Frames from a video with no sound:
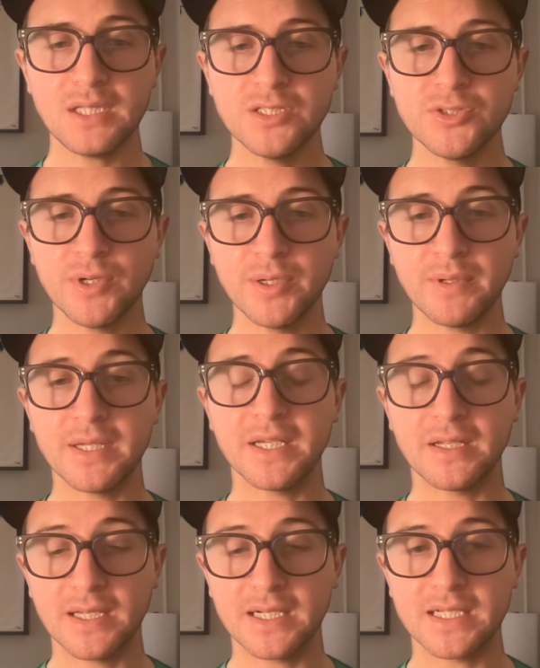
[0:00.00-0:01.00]
So anyway,
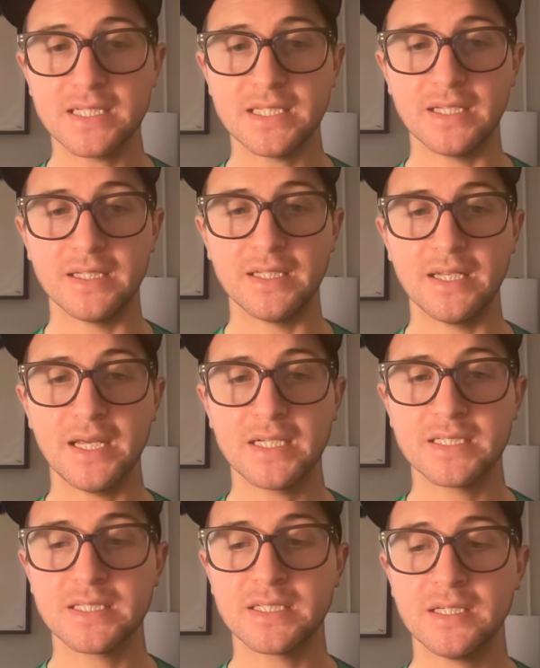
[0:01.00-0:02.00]
like I said, the next